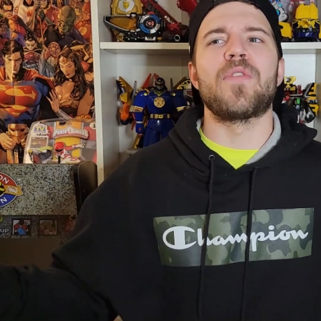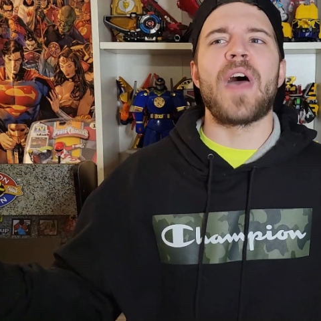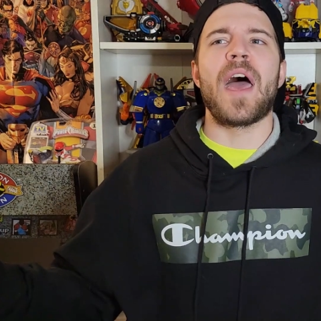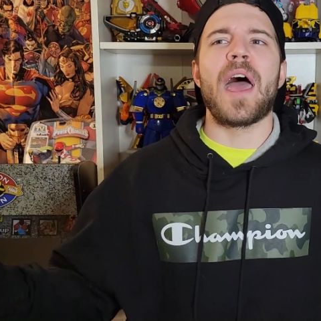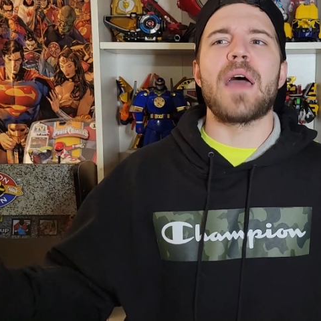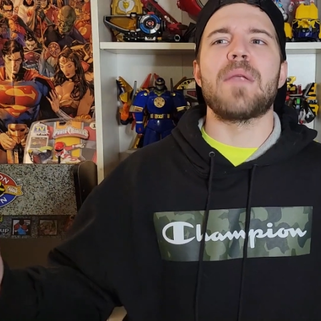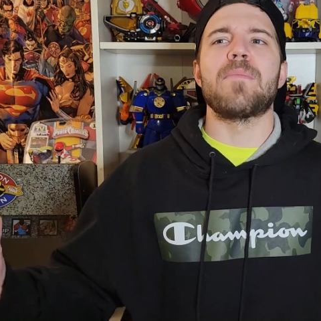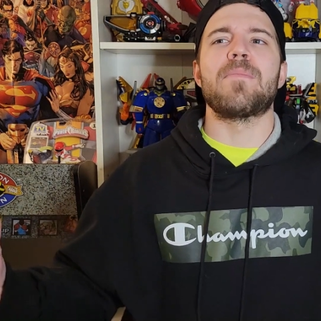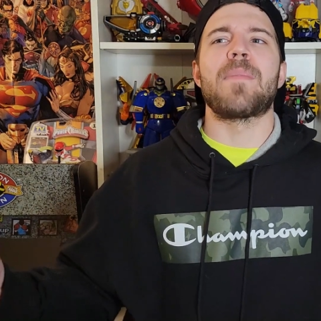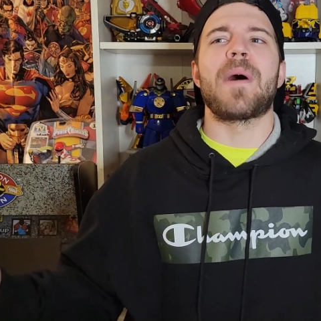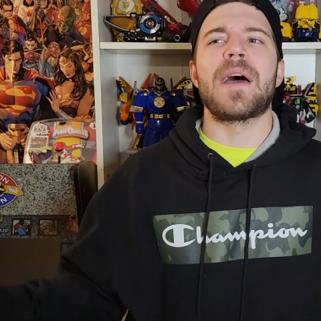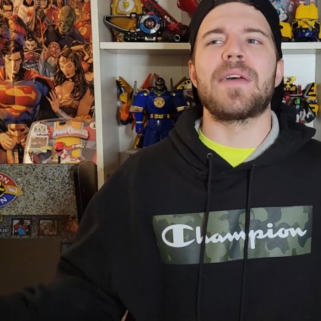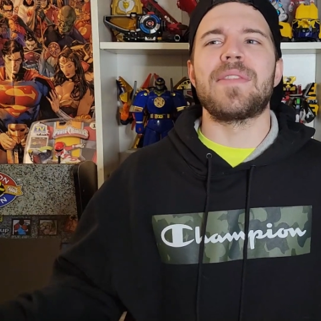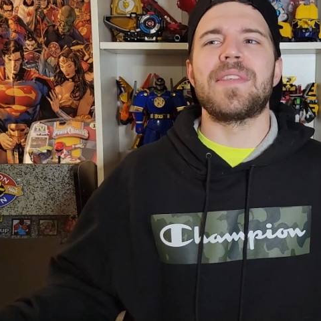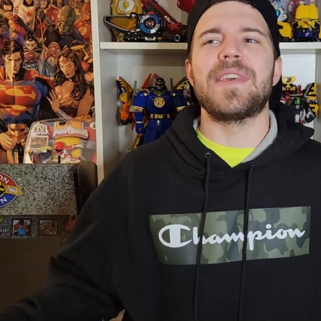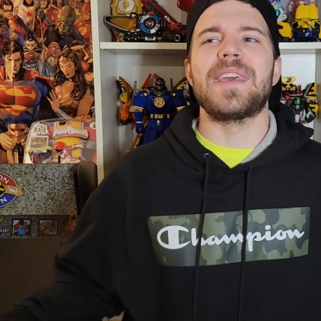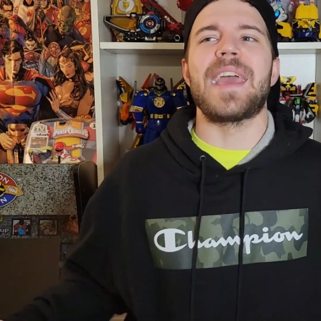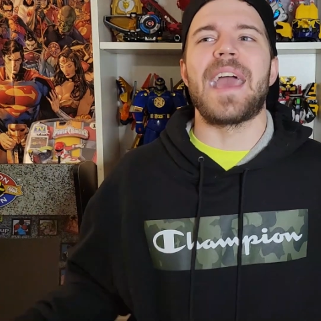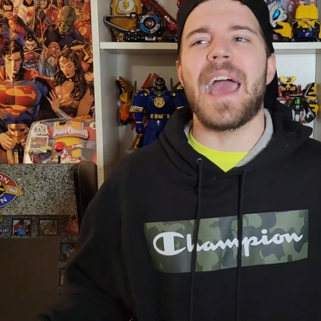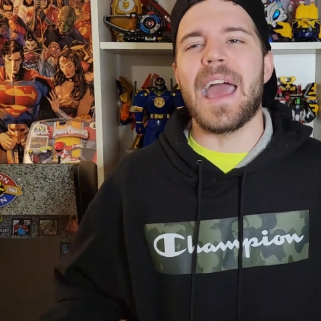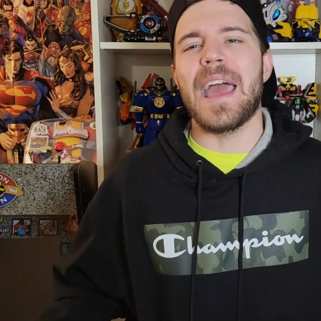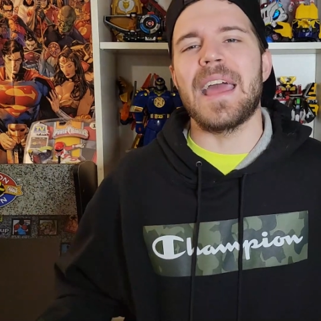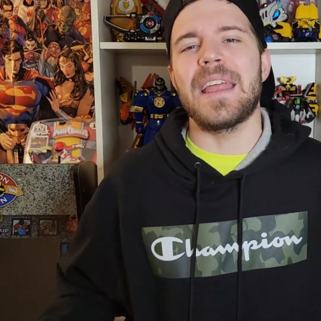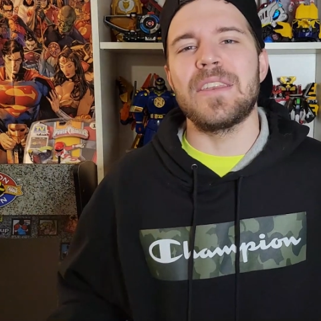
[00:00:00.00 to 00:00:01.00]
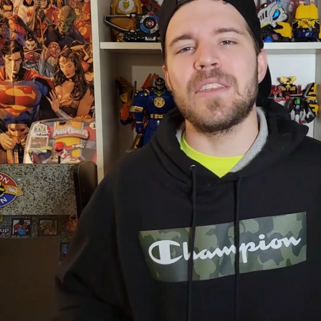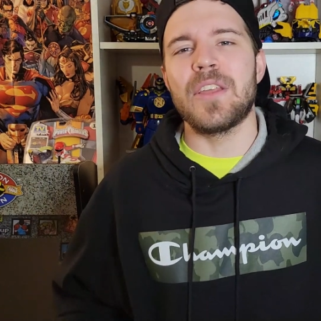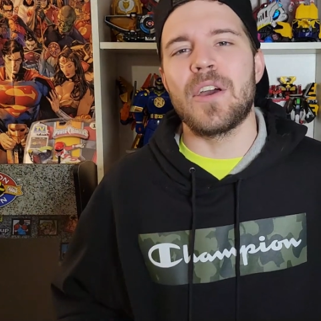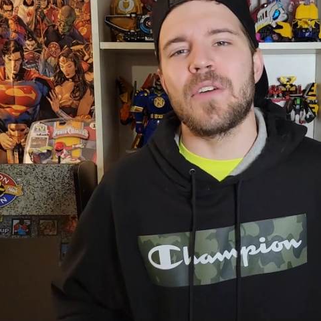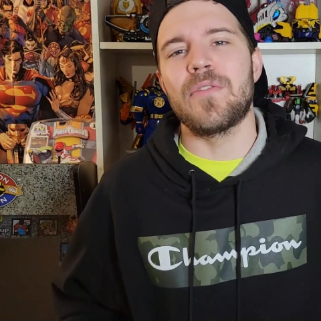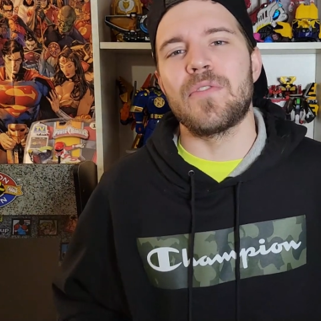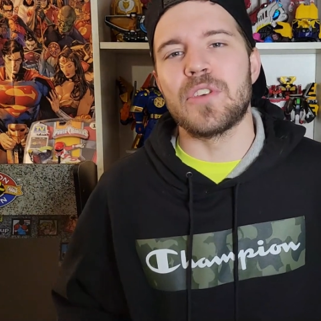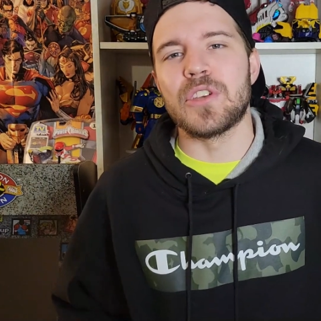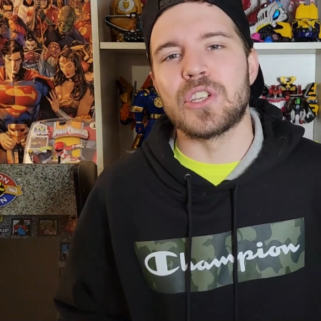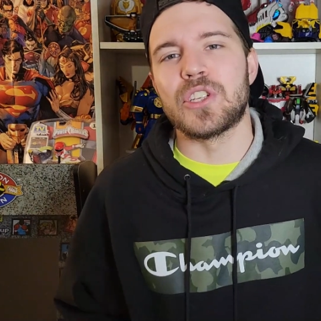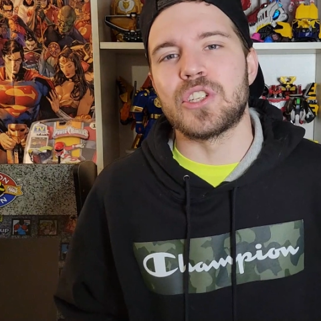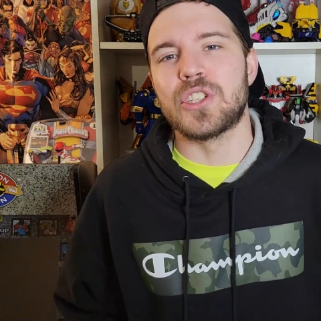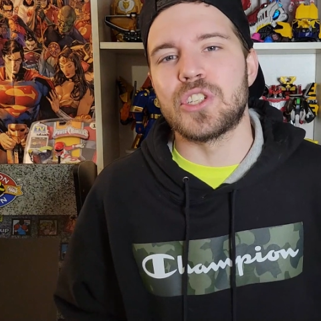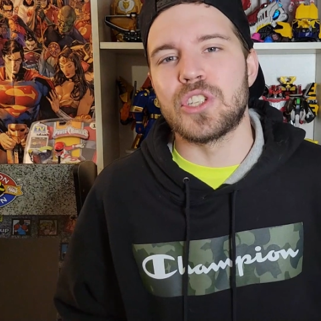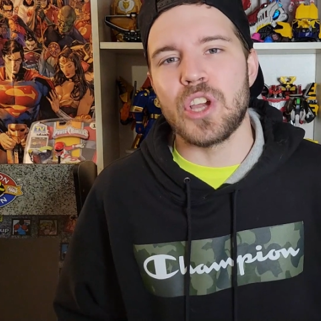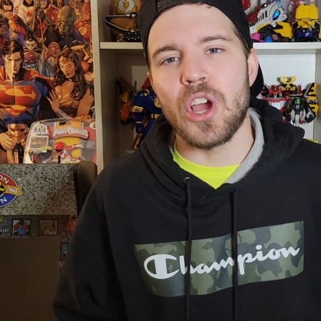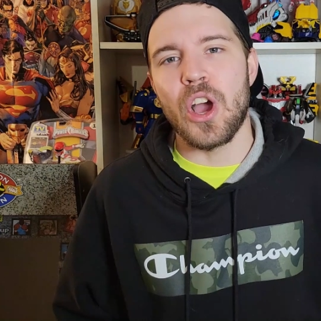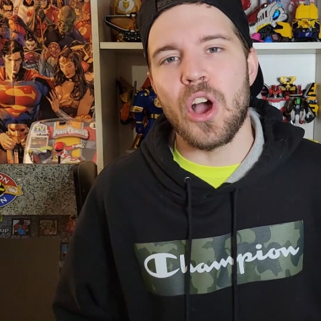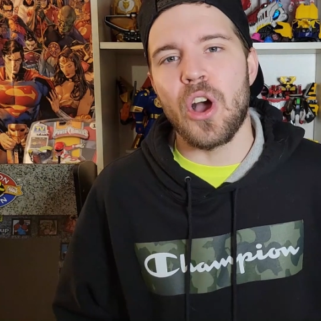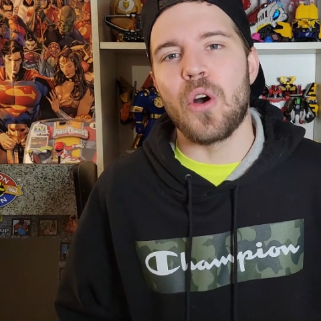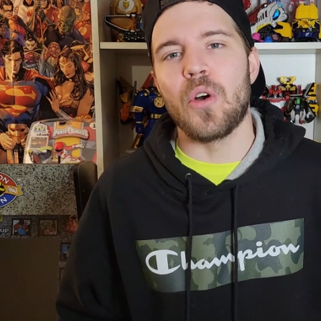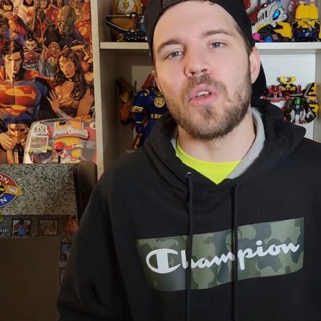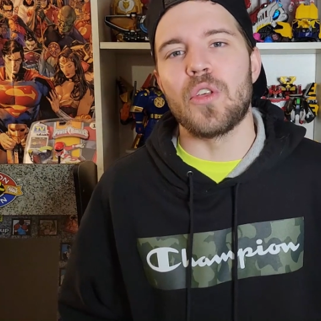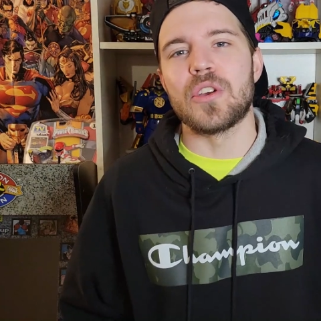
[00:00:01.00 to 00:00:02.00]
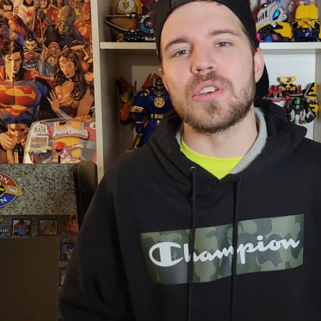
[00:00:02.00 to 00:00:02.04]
that by the end of the show,